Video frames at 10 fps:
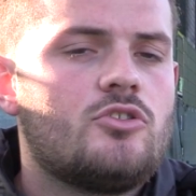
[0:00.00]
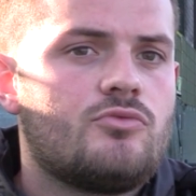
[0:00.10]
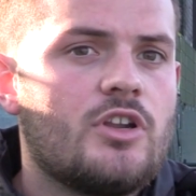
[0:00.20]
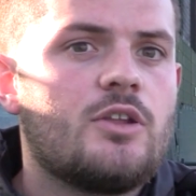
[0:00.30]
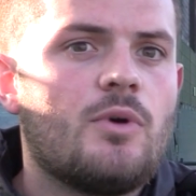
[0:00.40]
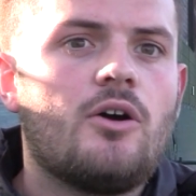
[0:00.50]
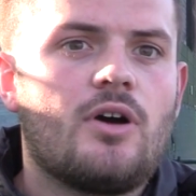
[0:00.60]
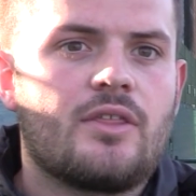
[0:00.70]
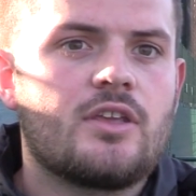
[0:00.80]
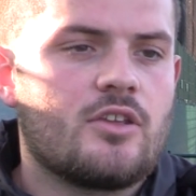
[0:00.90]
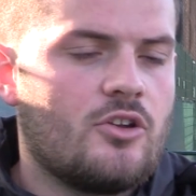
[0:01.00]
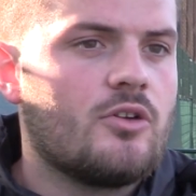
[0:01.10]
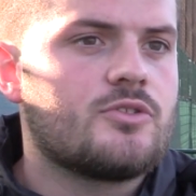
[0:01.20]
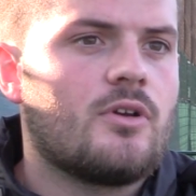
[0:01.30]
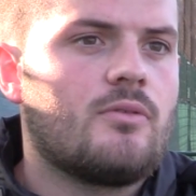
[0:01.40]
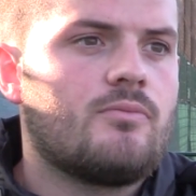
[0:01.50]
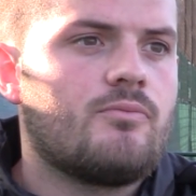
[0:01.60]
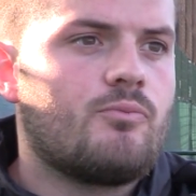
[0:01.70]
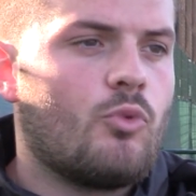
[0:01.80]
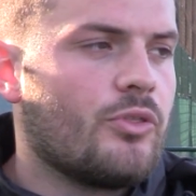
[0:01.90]
Really well. I think
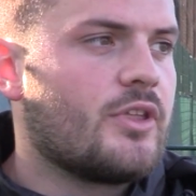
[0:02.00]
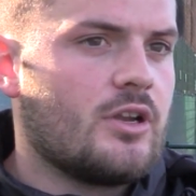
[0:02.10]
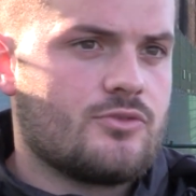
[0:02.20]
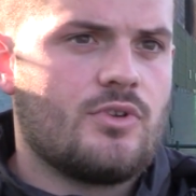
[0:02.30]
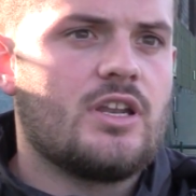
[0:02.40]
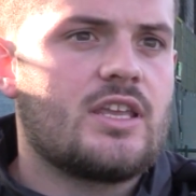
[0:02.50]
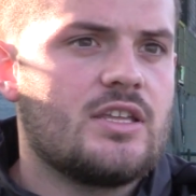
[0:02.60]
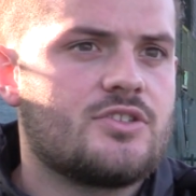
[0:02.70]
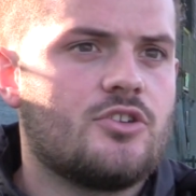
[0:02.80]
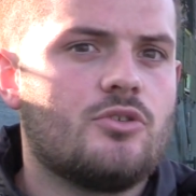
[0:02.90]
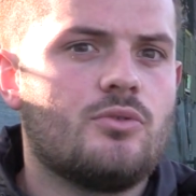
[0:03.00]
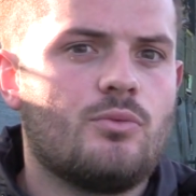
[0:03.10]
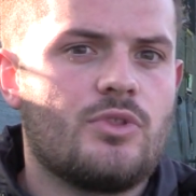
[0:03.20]
one thing that I was really keen to do